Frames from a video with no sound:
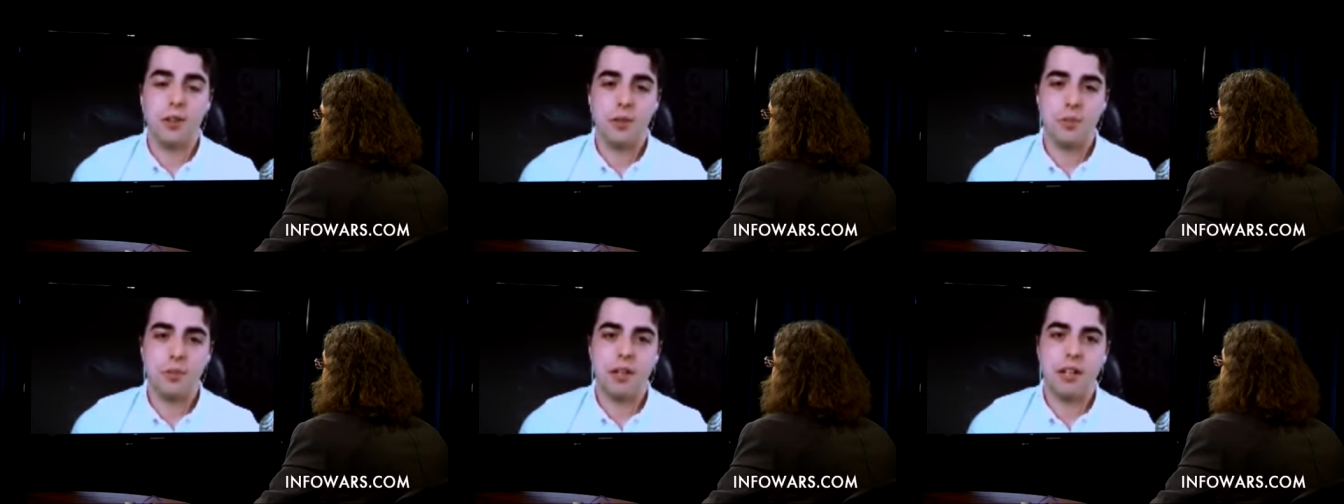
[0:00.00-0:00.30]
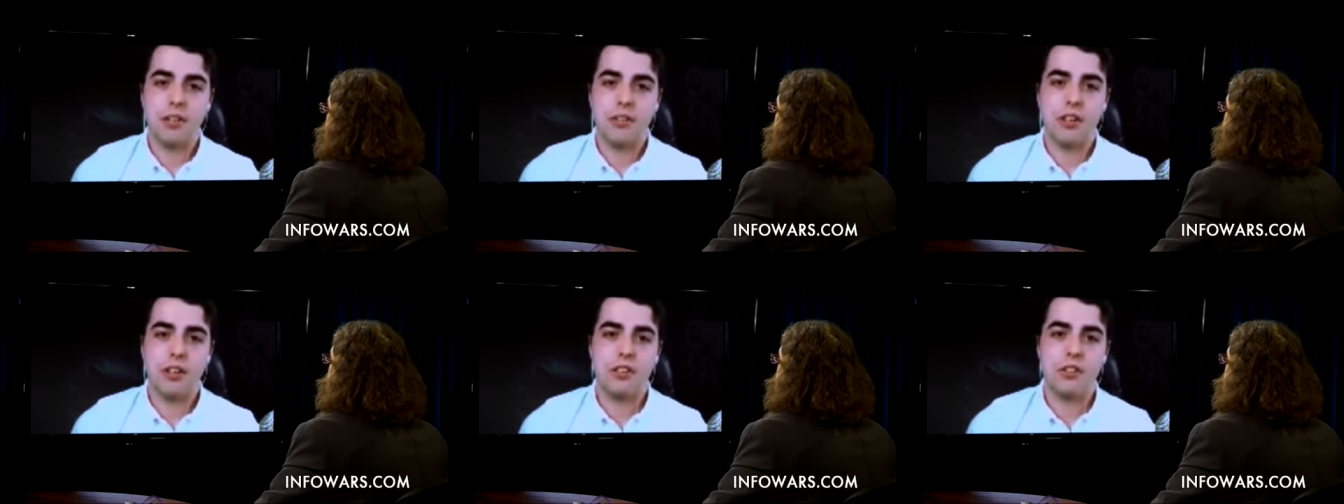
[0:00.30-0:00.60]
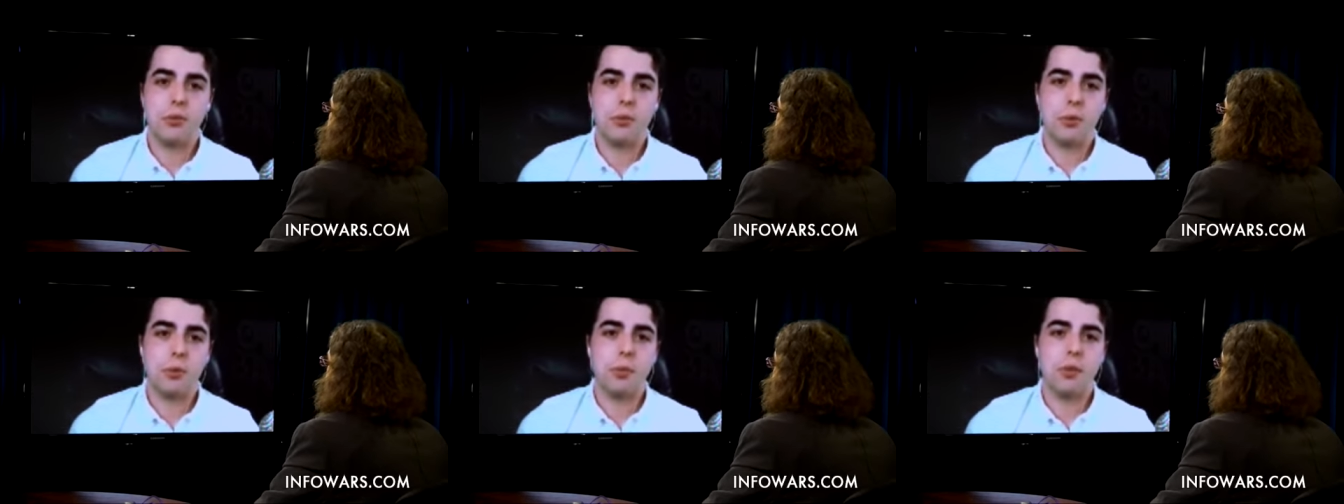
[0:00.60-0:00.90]
because they
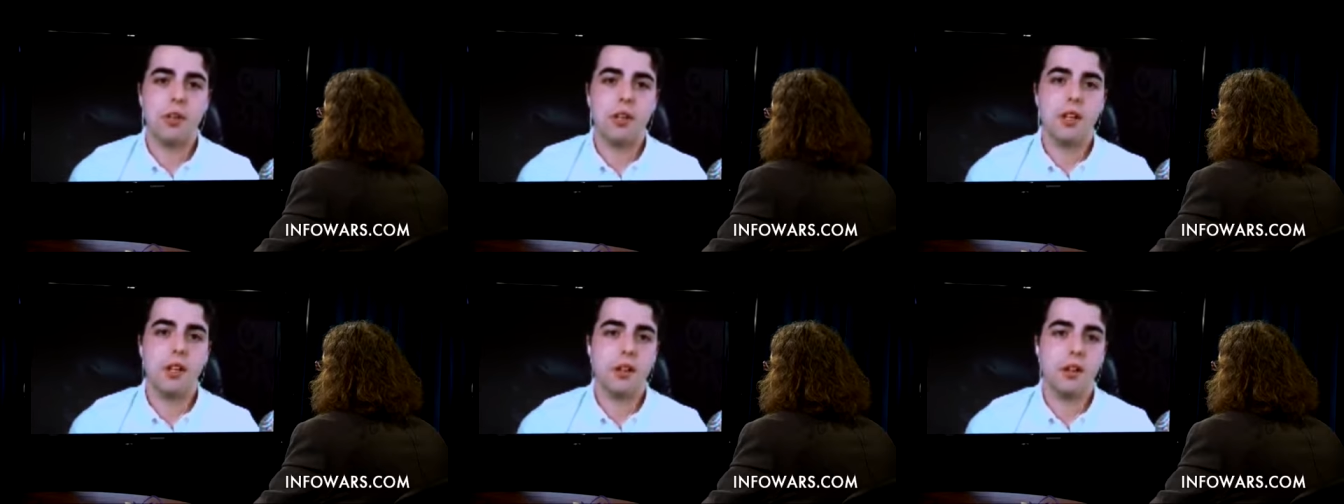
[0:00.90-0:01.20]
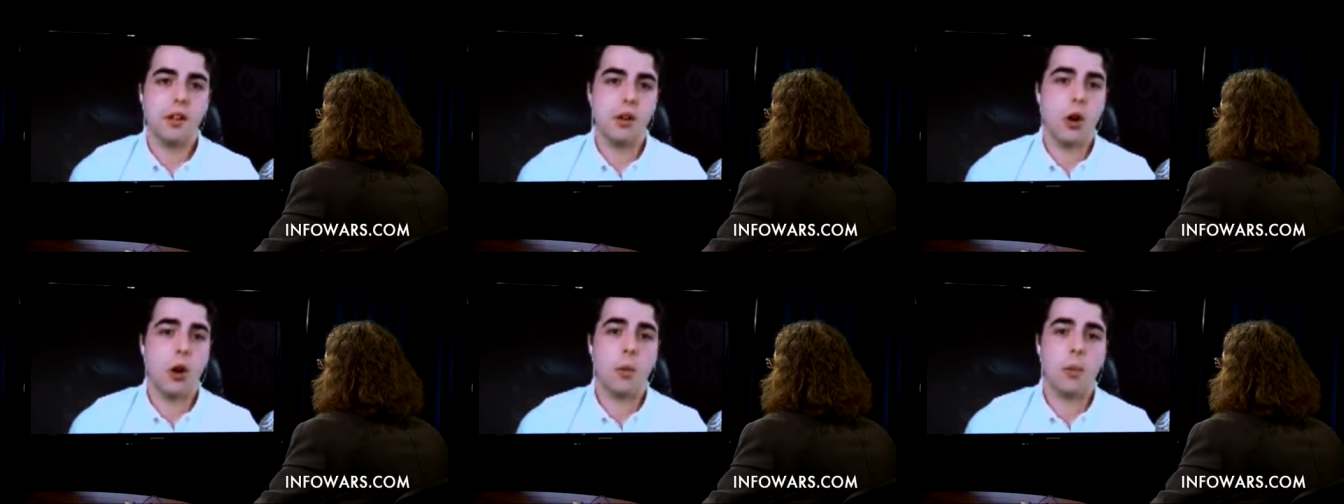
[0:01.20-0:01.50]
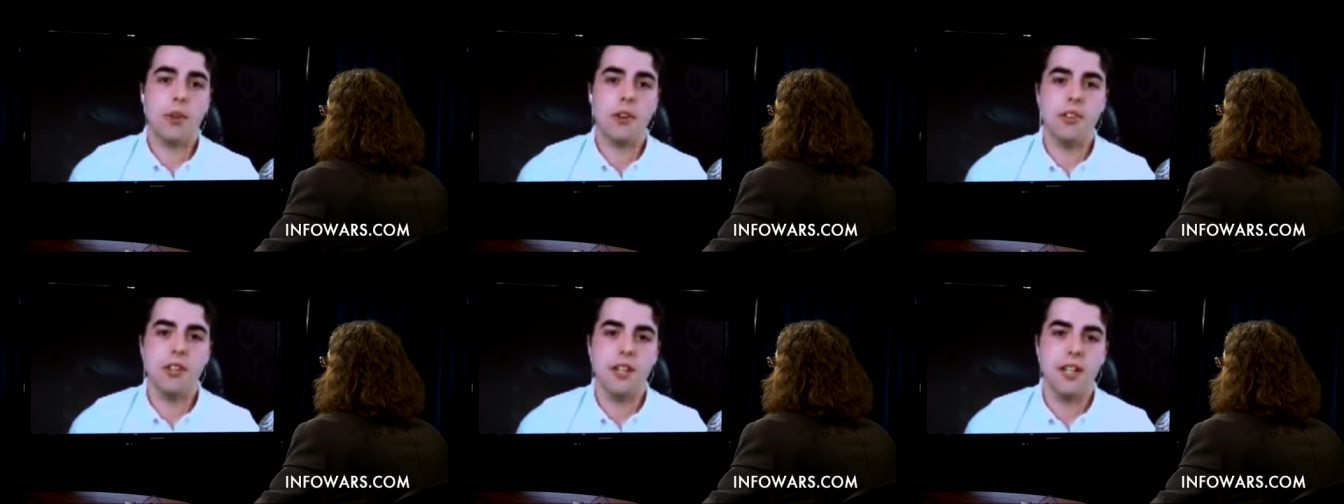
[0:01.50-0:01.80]
just were putting
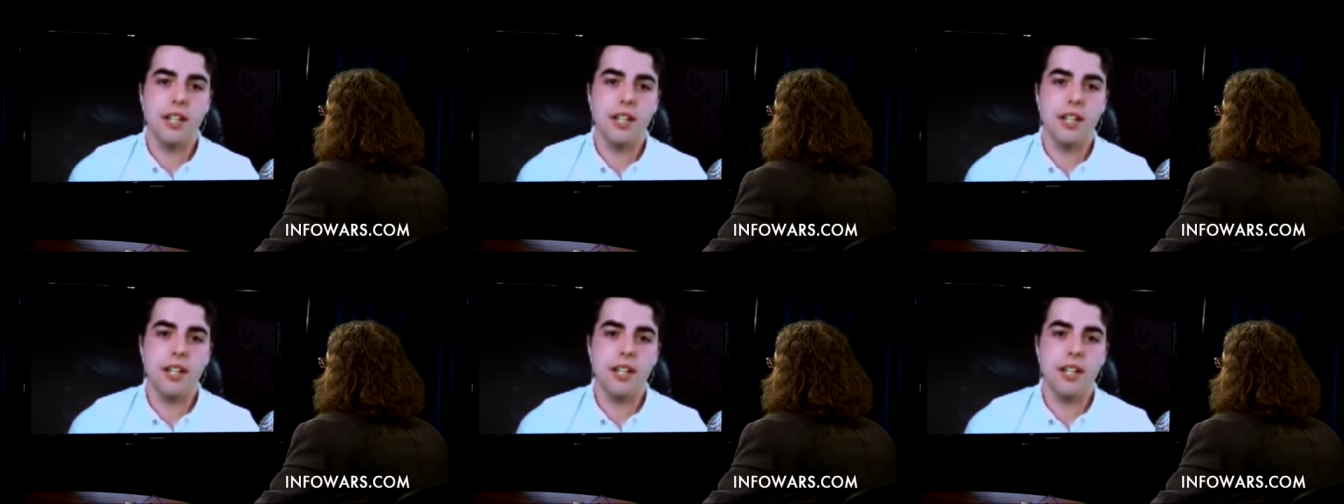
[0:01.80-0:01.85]
garbage in it.